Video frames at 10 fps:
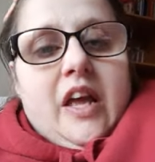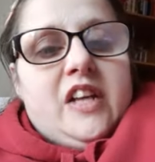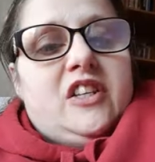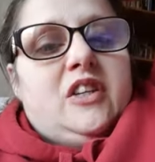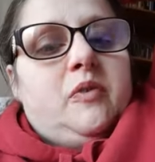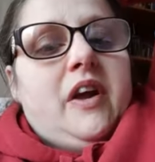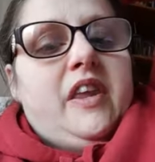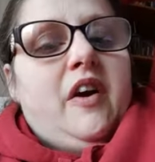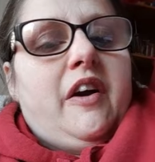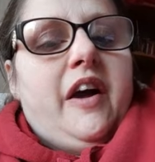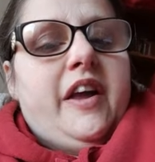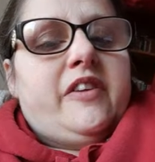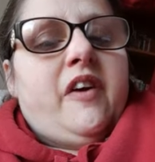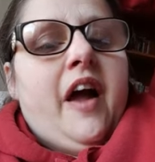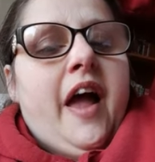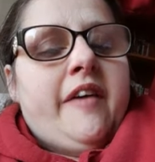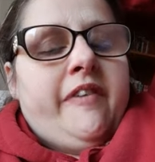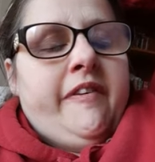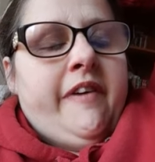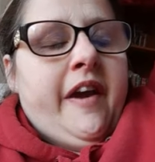It says, when your client's got
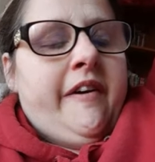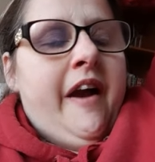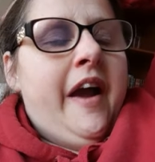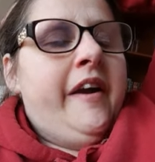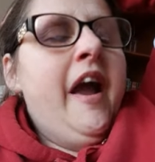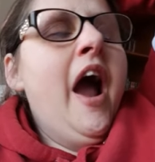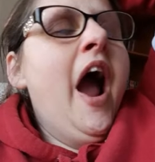everything, right?